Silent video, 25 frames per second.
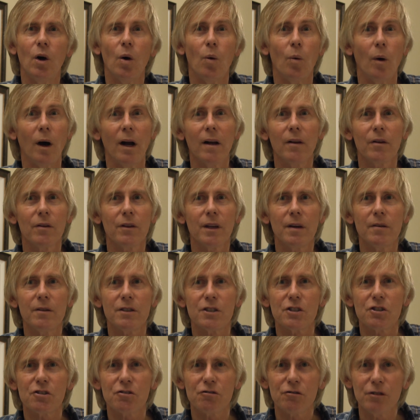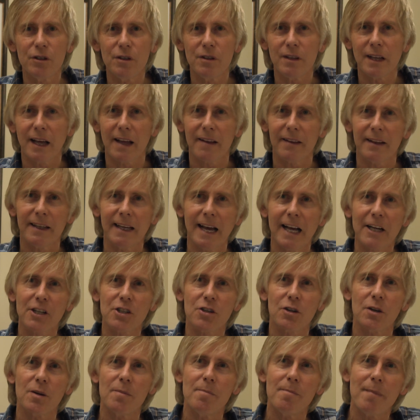Well, although it's true that the
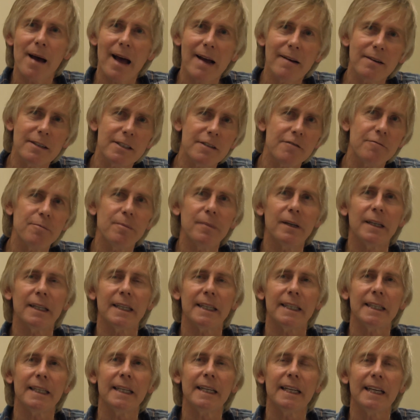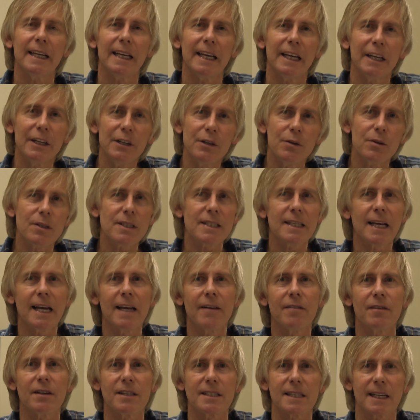actual amount of money in your
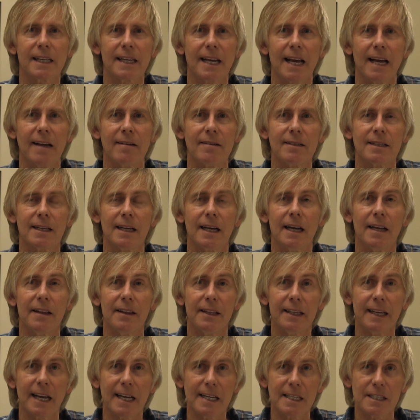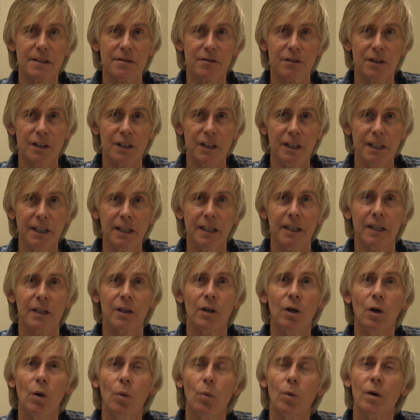savings account at the end of the
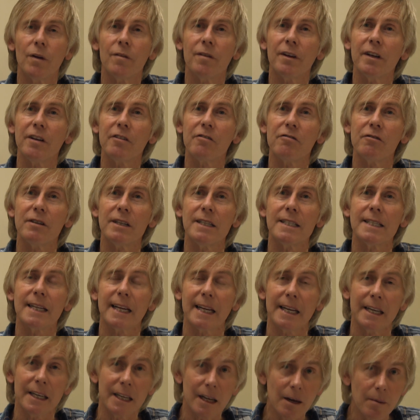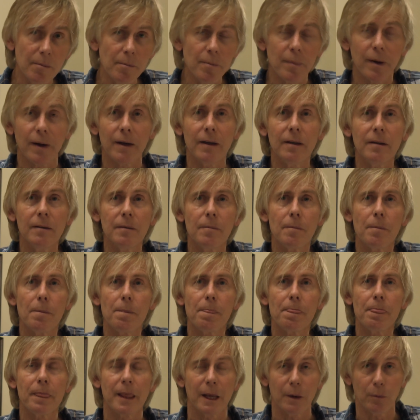year will have increased in number,
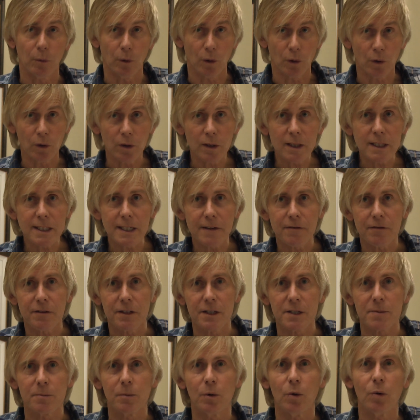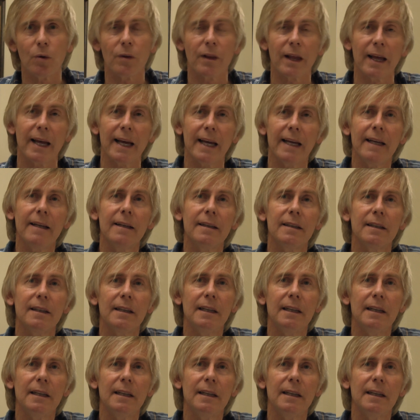it will look as if there's more there,